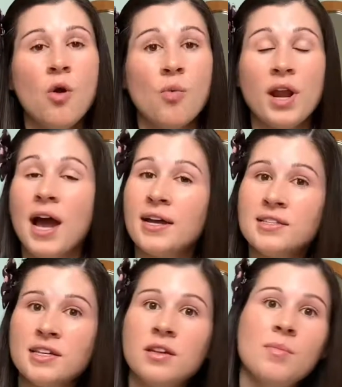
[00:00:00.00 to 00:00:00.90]
When I
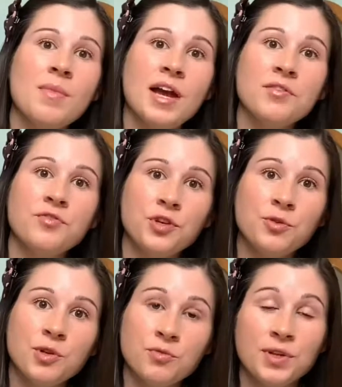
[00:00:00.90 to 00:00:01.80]
did my
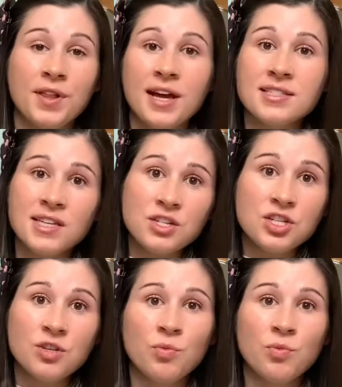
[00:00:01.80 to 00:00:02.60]
frequent relaxation,